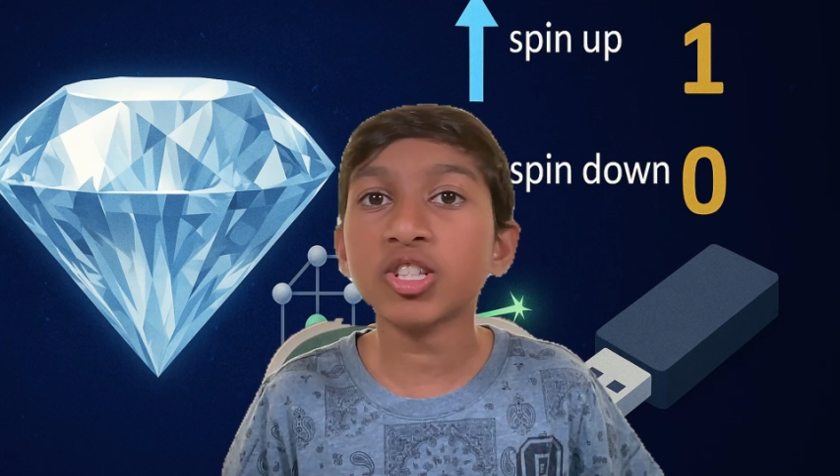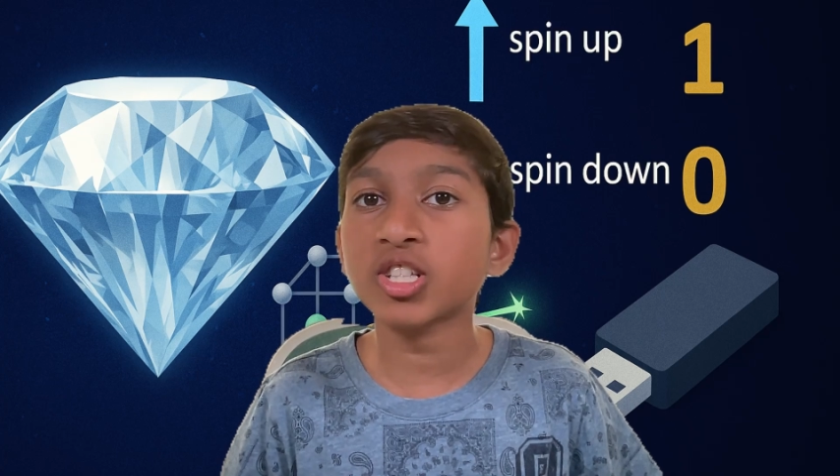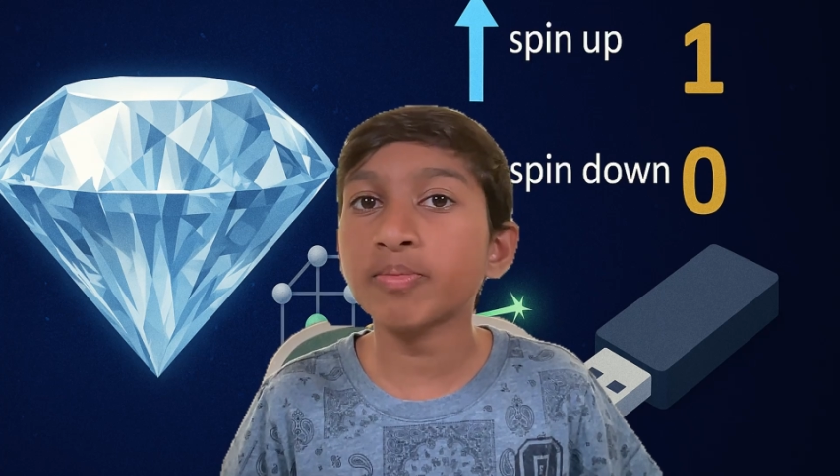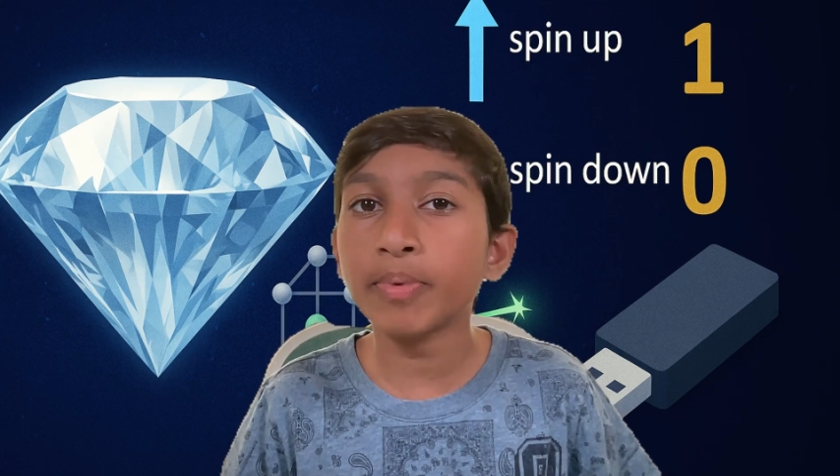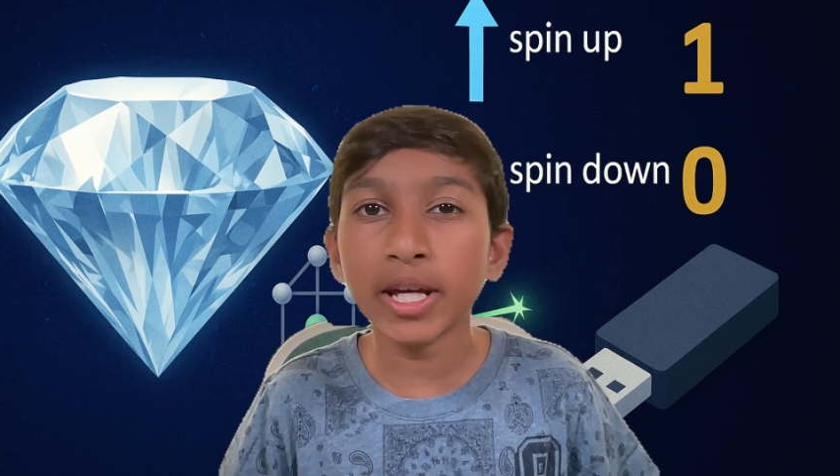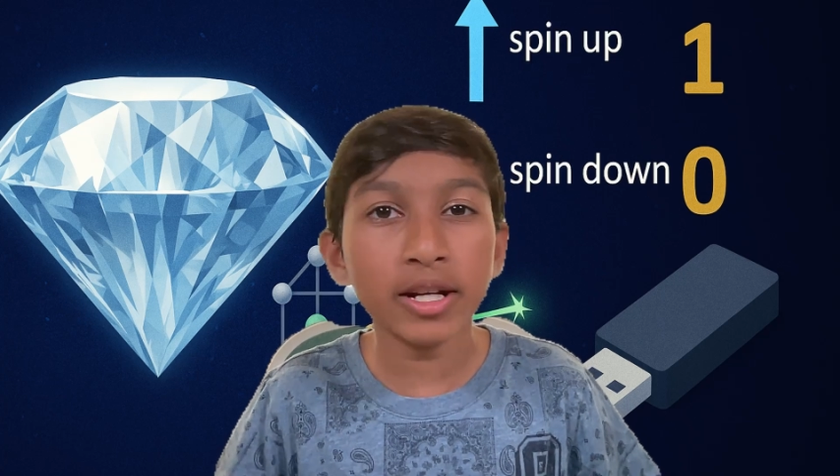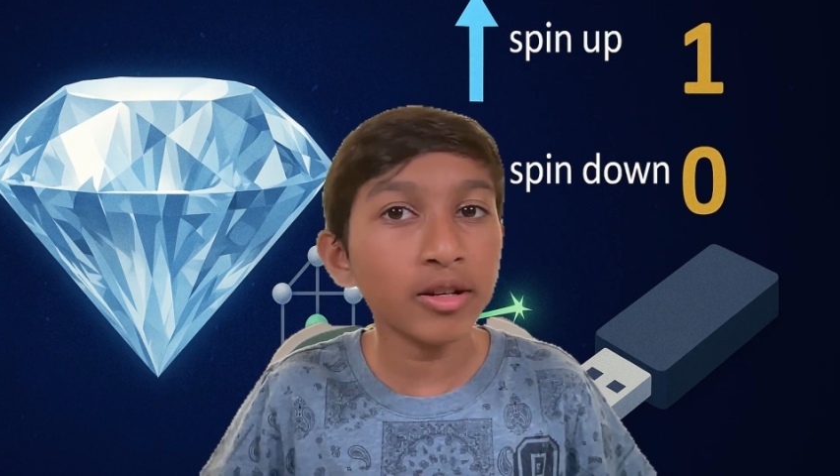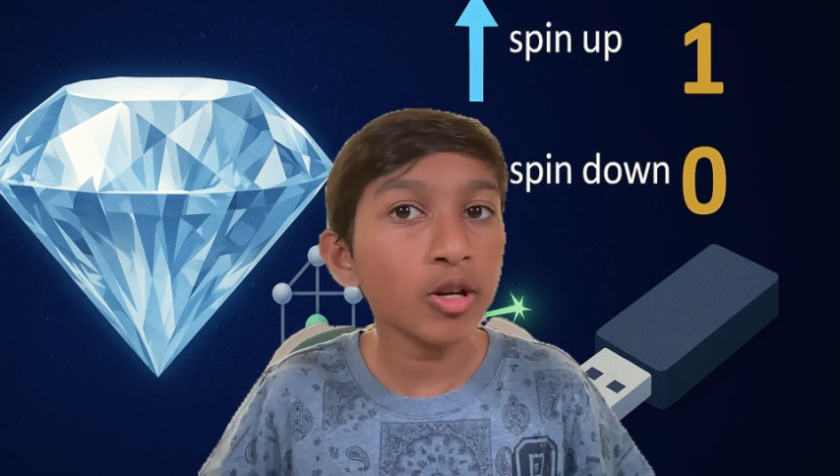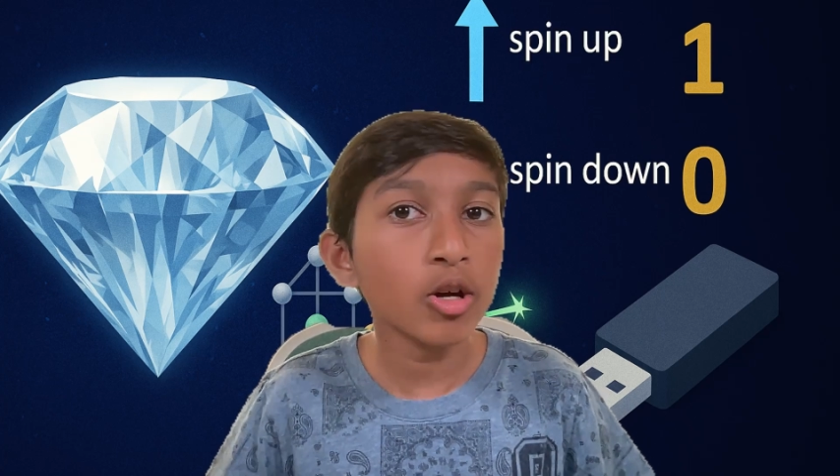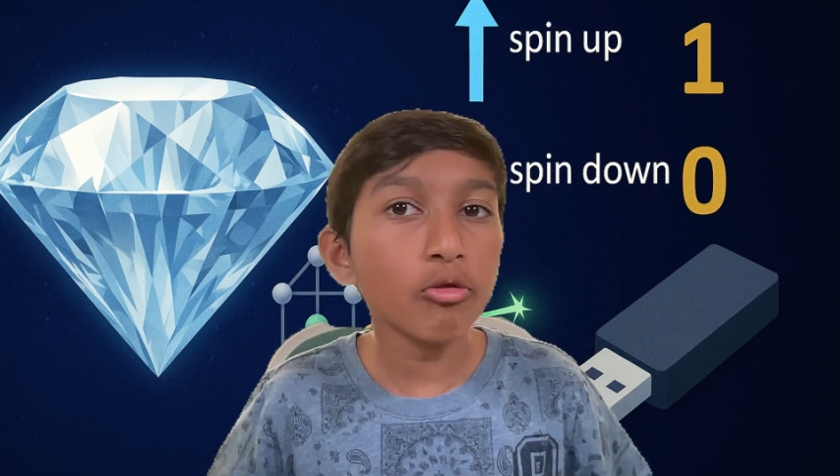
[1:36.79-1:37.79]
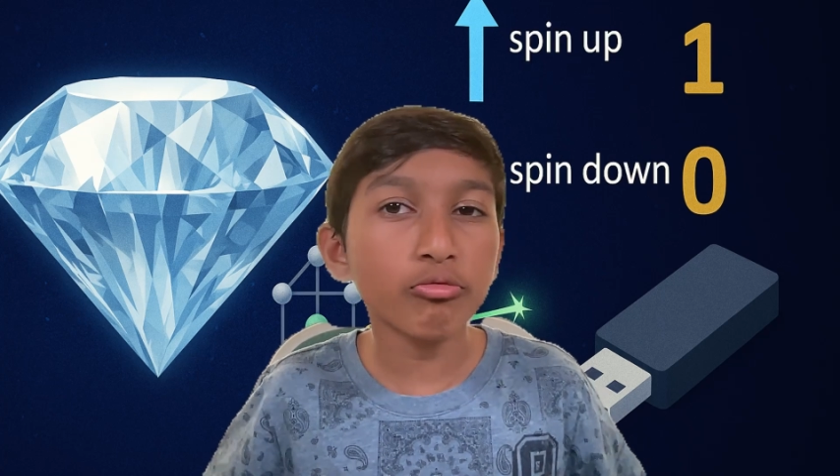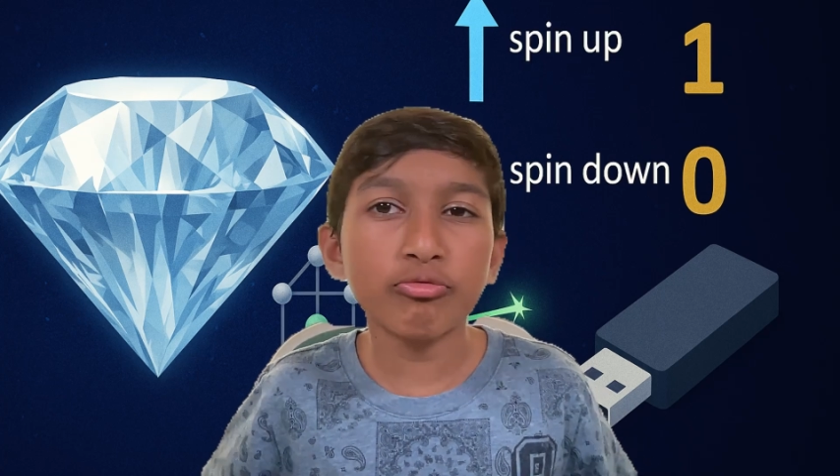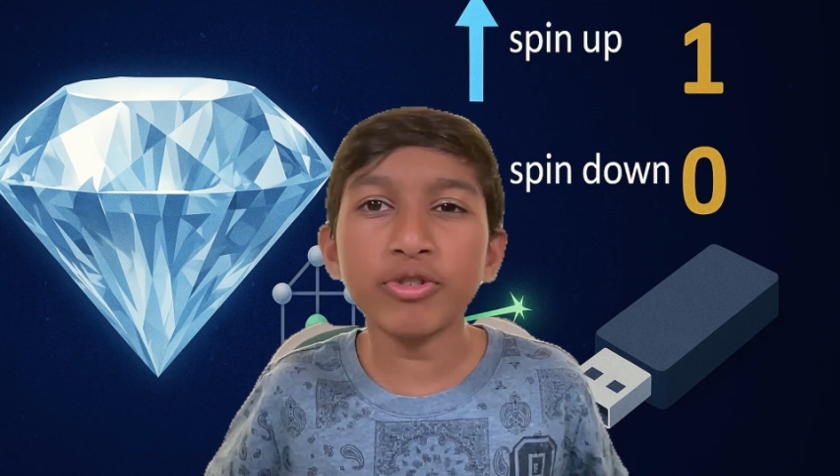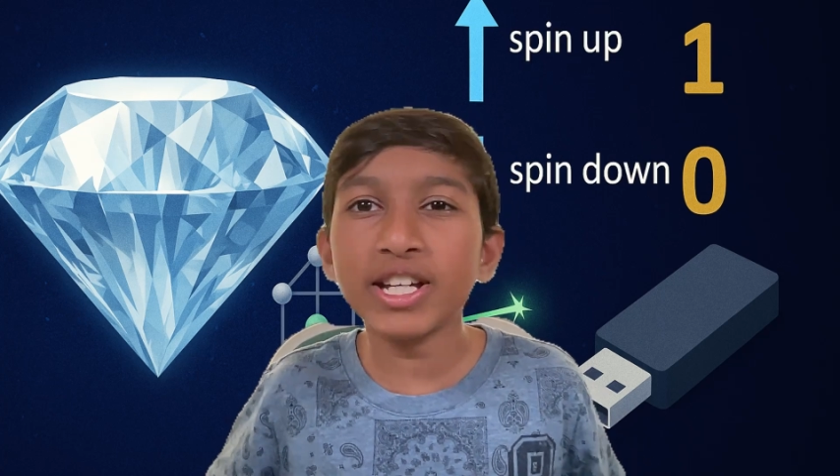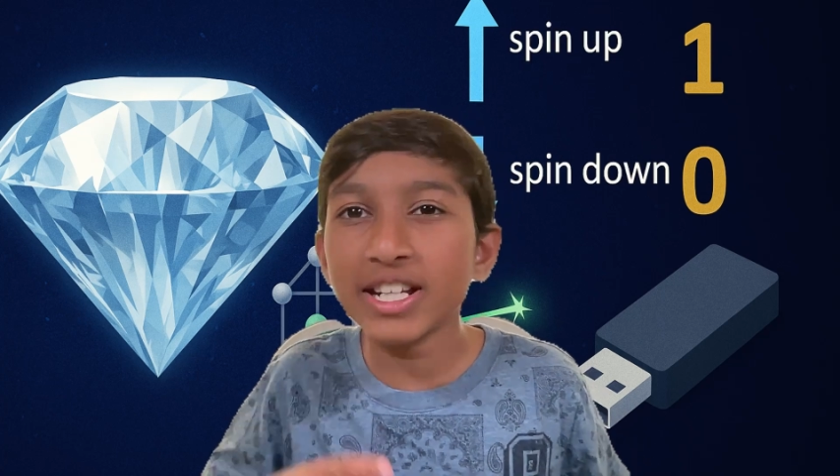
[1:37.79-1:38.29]
spin
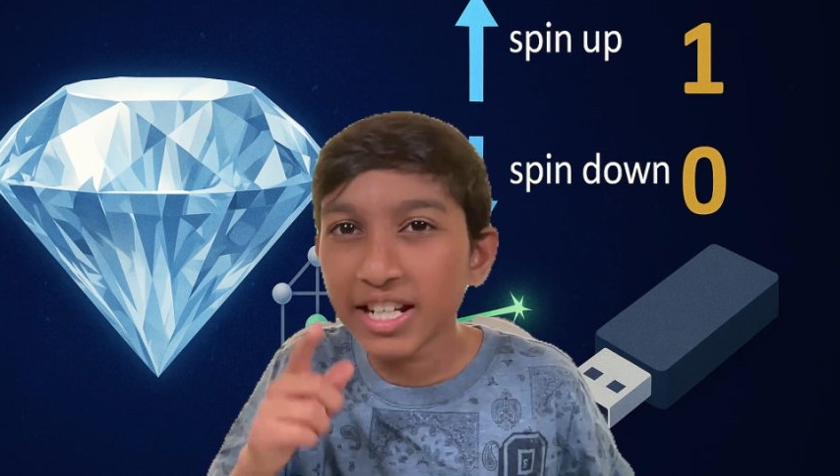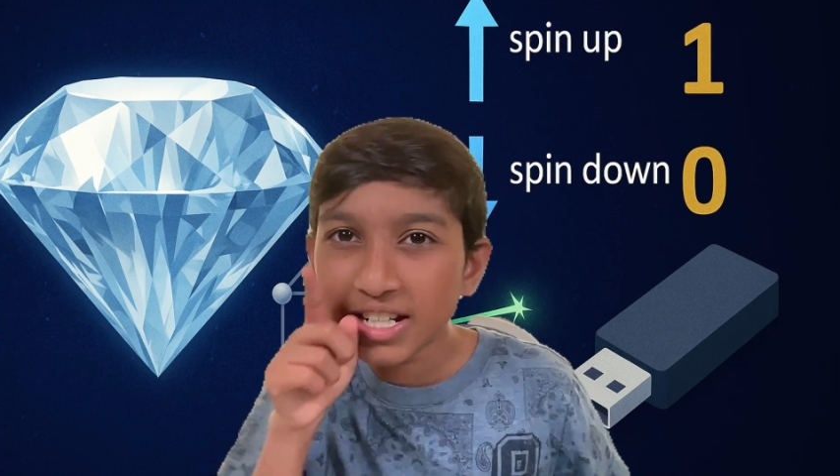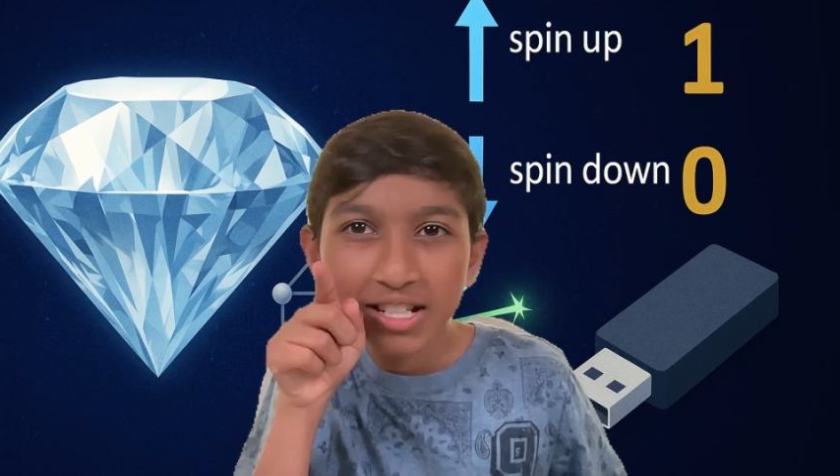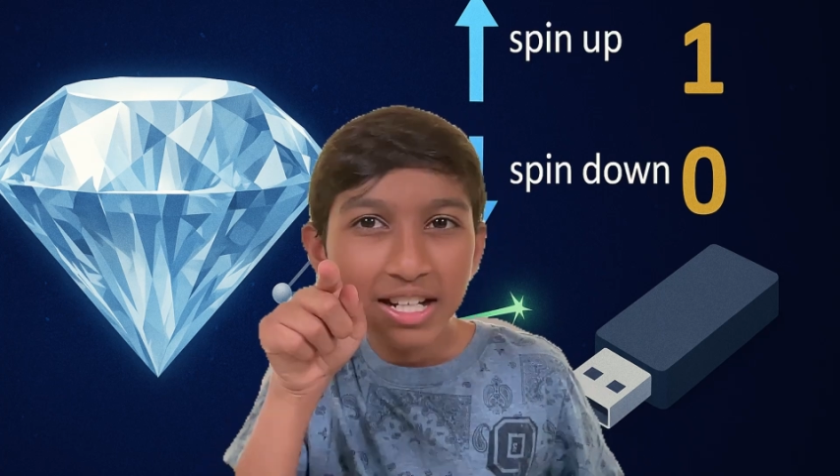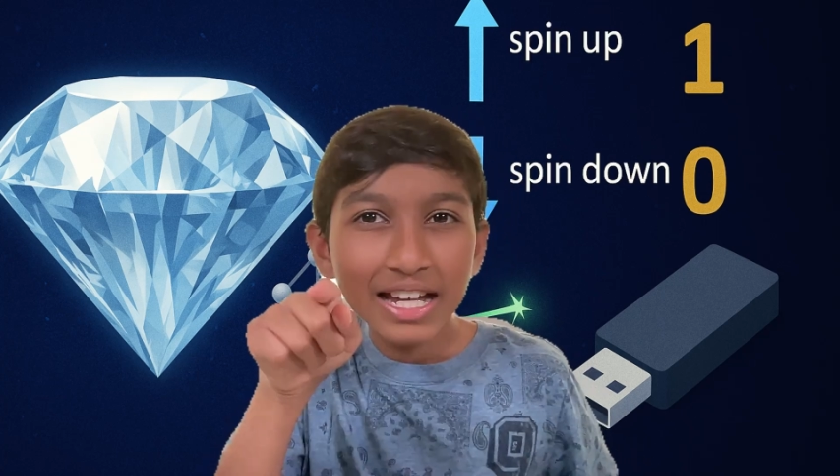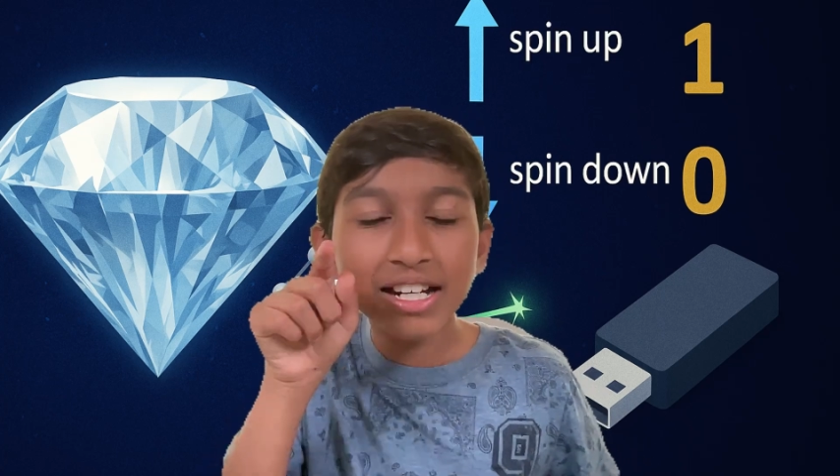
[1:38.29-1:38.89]
read it,